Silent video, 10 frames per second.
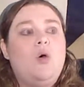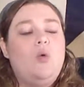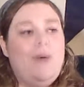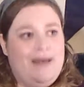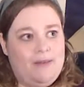
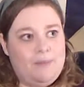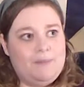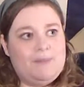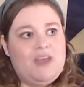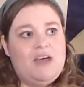Well,
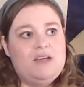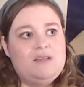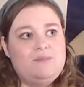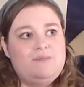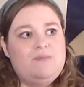
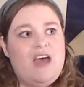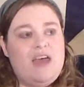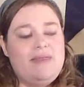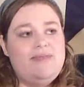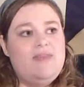
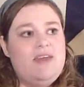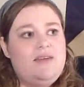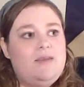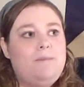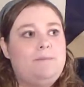I think
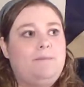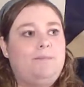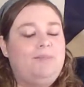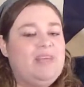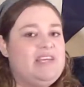the
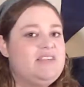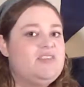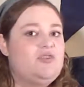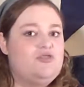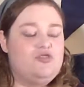biggest
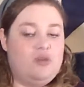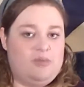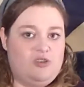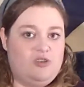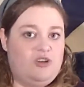
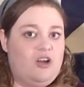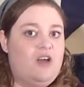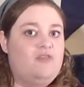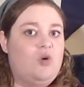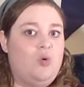contributor,
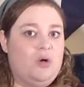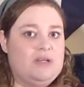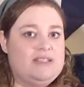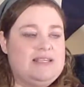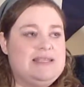of
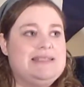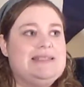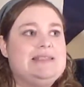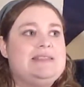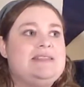course,
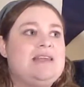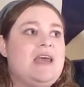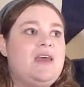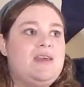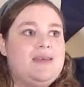is
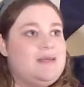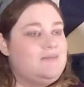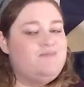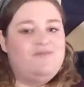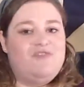
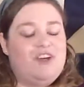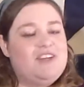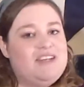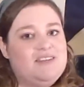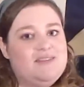
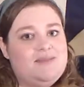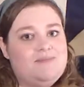fairy tales.